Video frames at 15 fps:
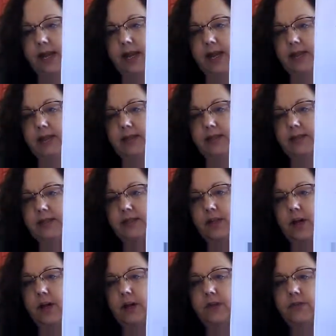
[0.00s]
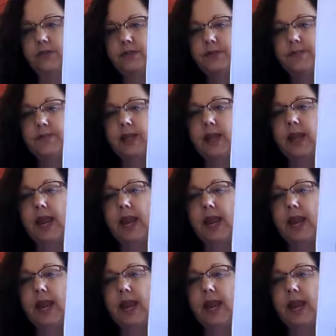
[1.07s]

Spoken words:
and scarves,